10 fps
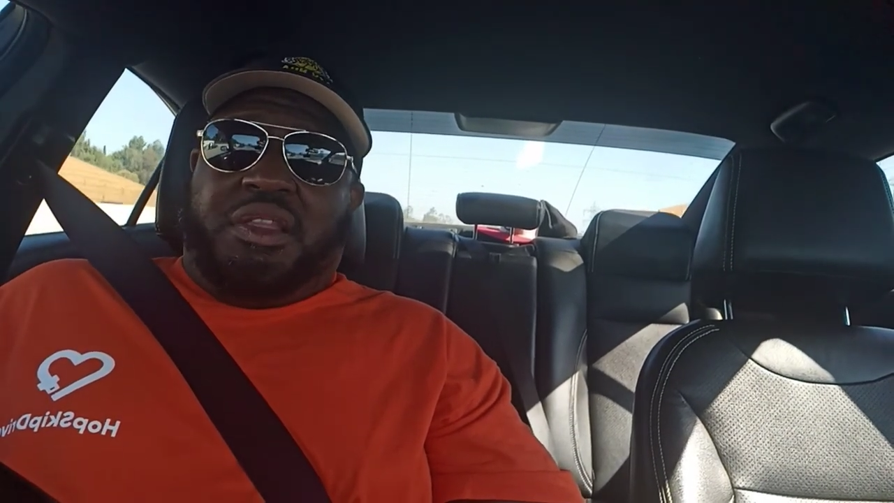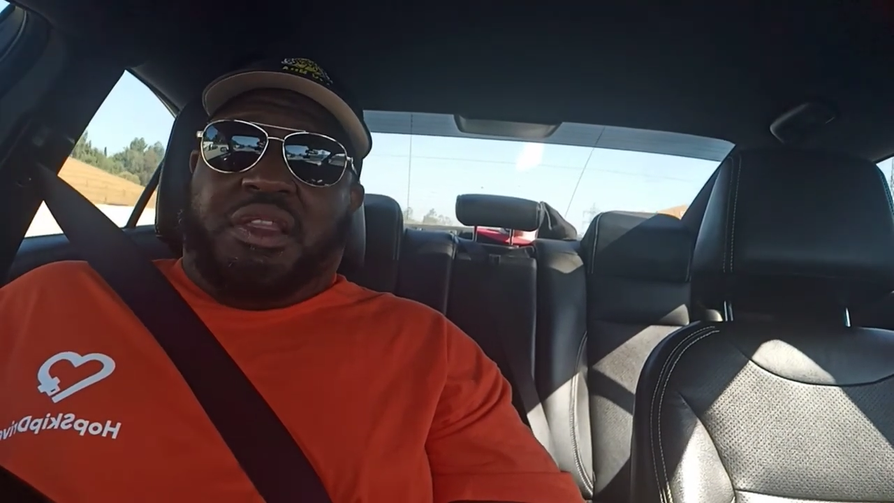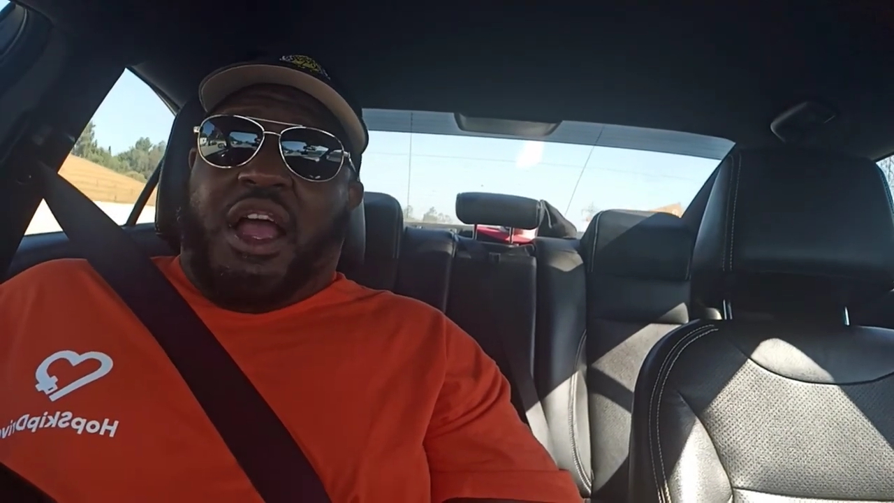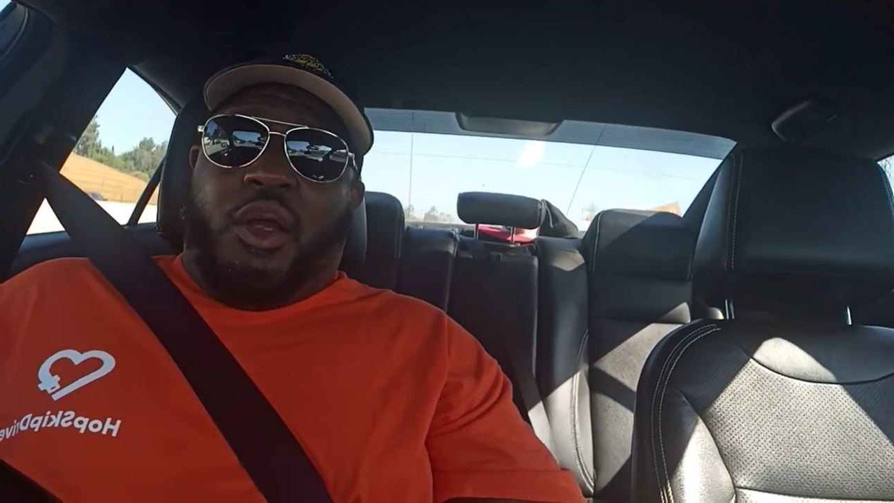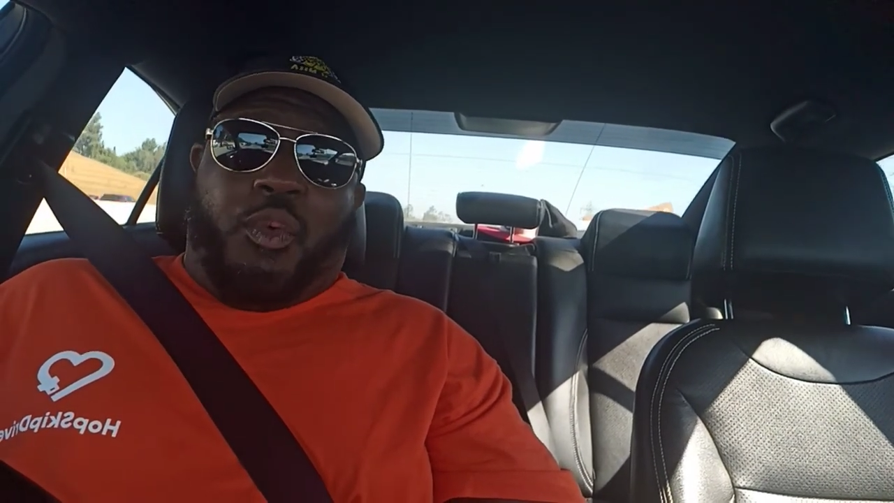
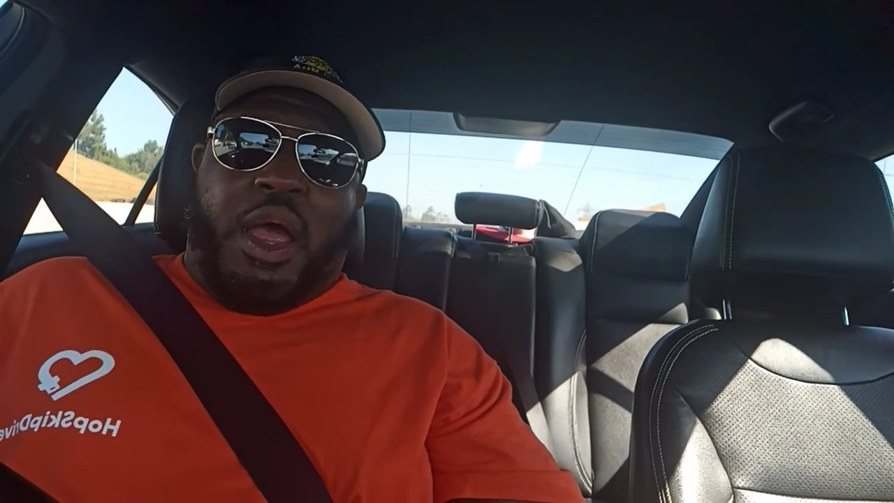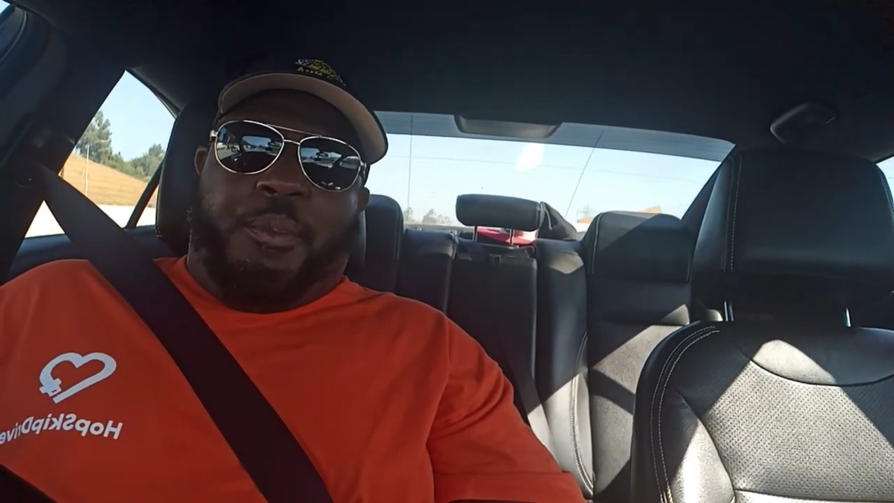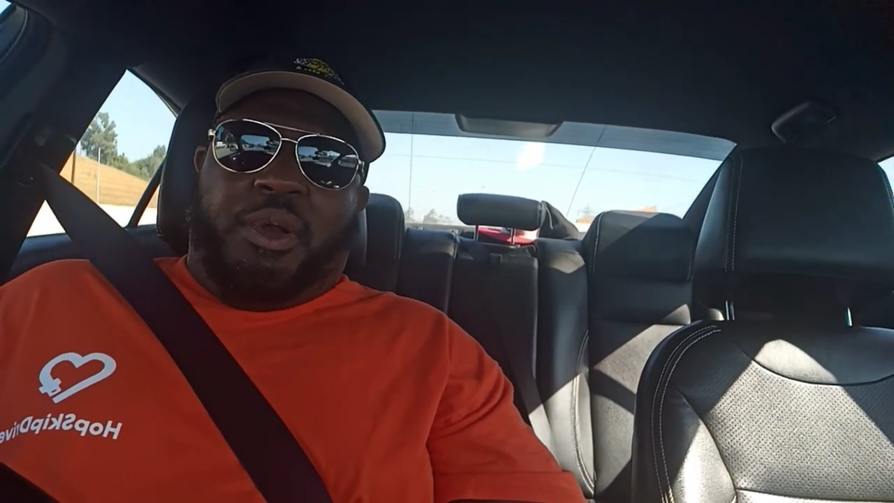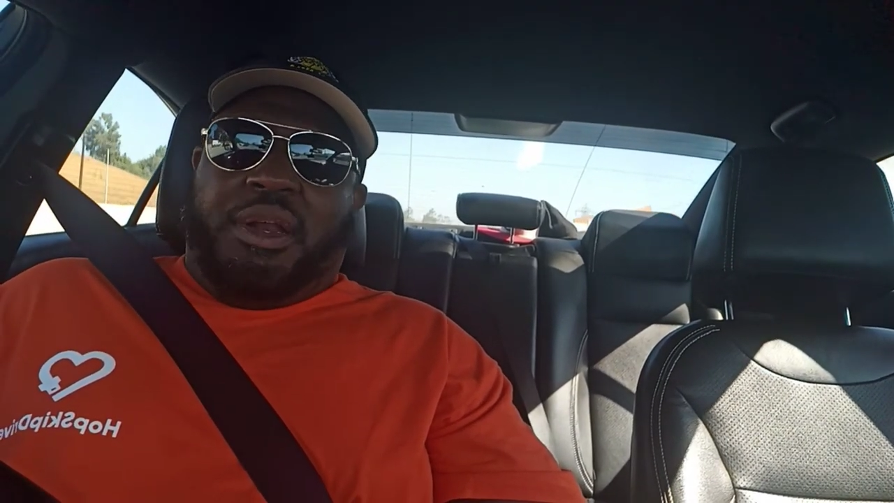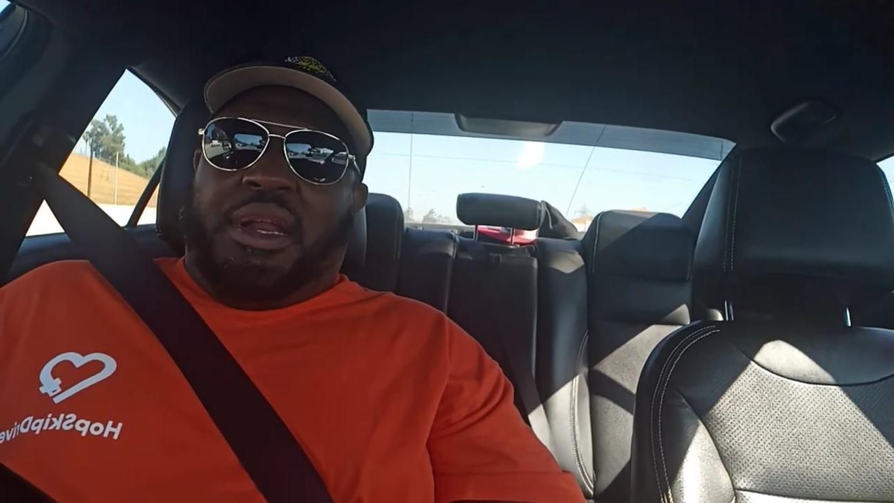think I
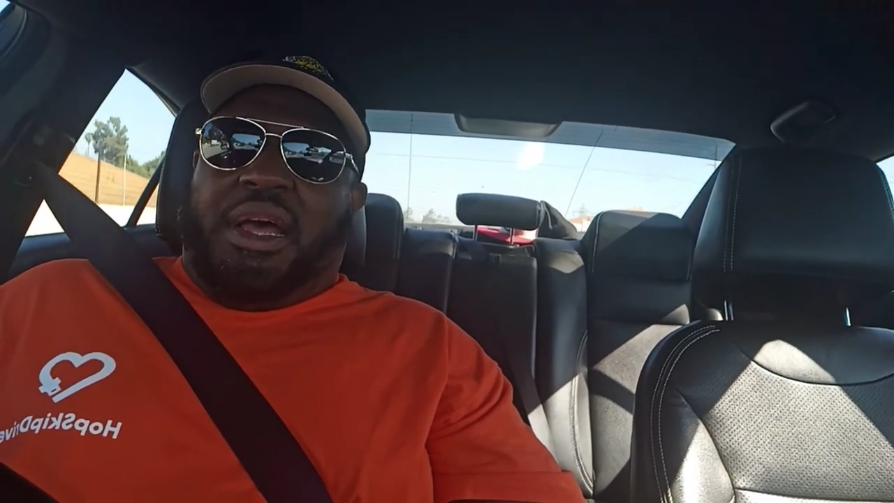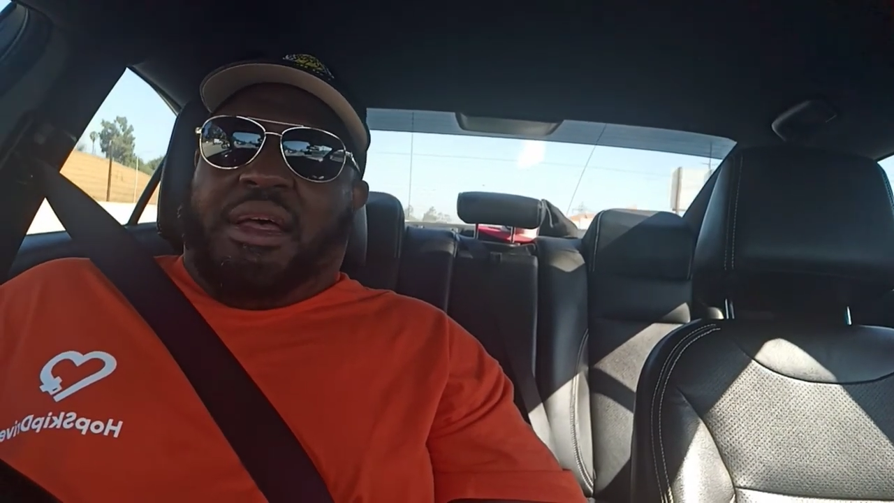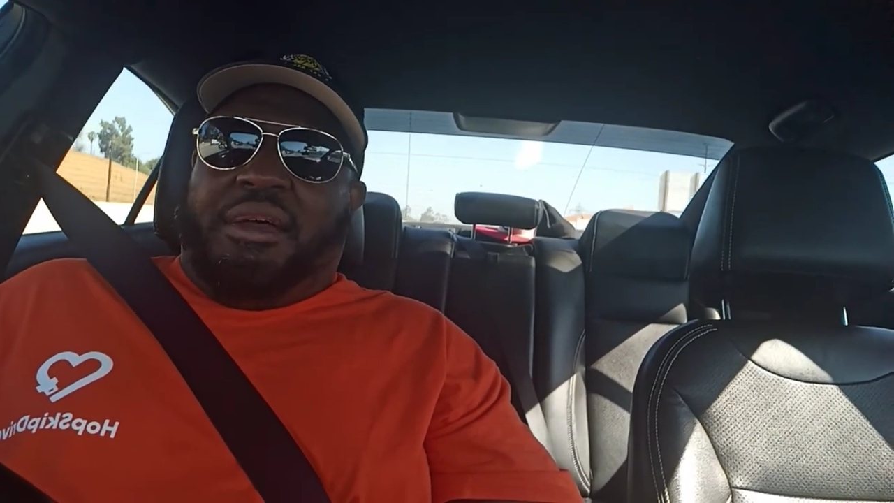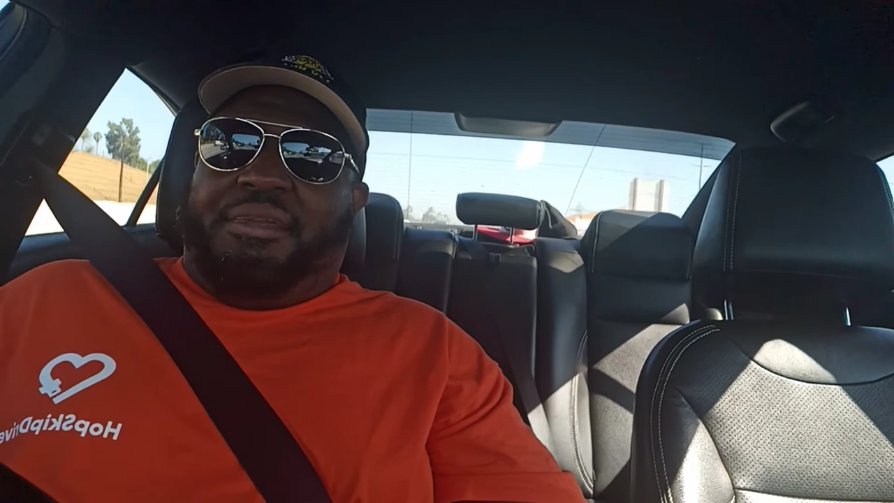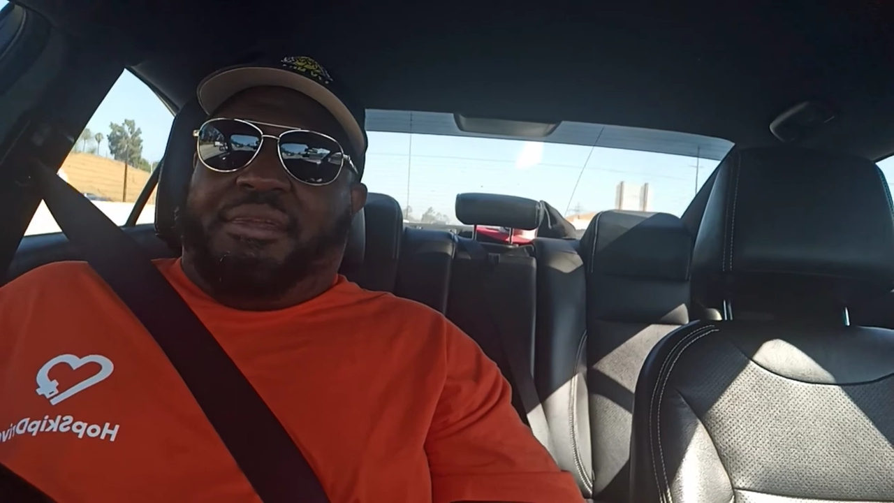rambled enough.